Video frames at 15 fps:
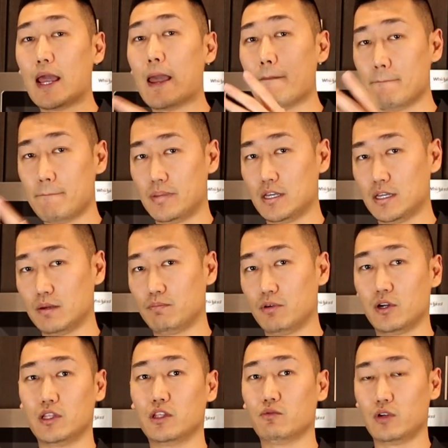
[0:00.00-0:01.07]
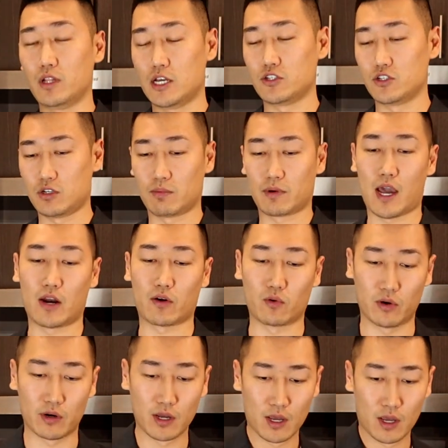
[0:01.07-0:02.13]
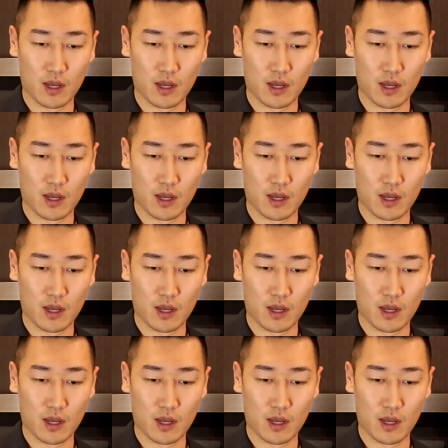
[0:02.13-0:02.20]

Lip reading: and be put in the relationship category.